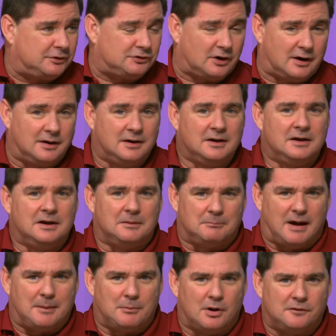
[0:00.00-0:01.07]
return
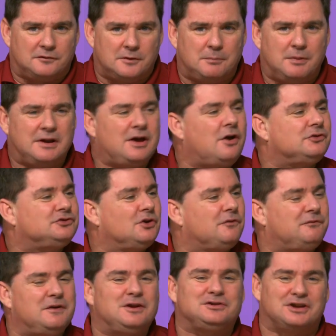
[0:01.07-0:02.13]
by Murphy, but he also
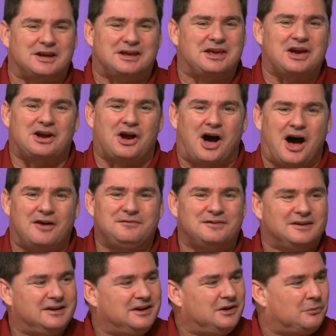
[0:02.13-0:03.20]
fielded a kickoff
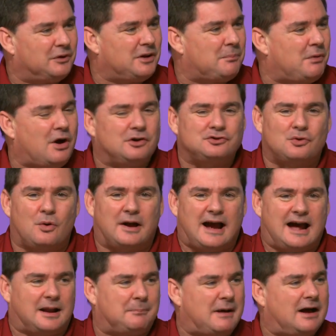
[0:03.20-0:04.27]
when the ball's going
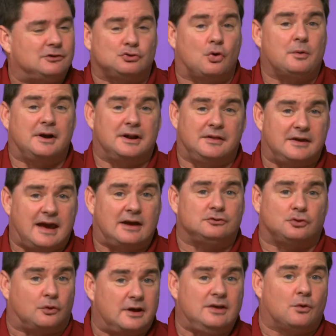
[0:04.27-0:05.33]
out of bounds or into the end
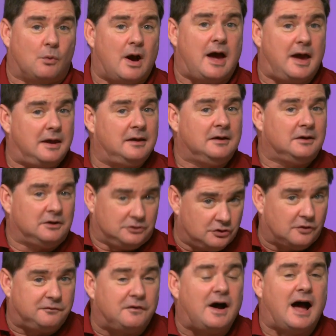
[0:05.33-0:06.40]
zone. Either way,
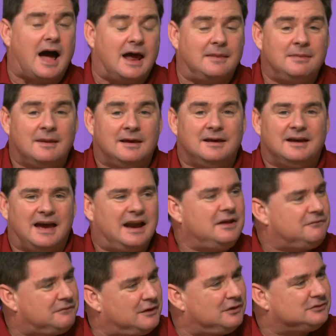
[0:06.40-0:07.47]
you're fine. And he
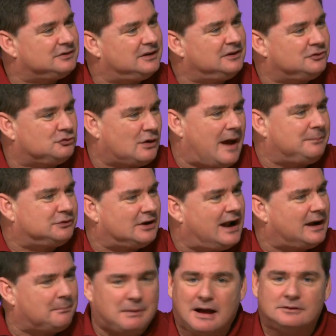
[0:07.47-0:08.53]
fields it and drops it
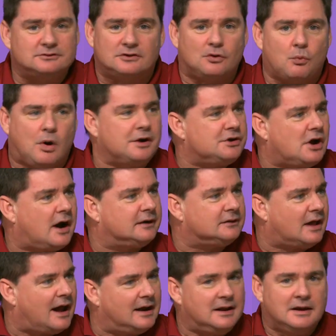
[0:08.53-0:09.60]
out of bounds at the 1 yard
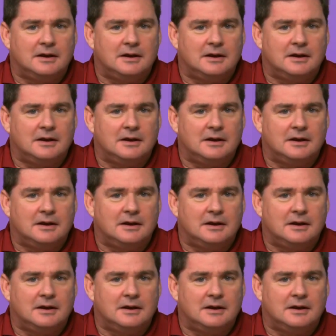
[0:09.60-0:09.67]
line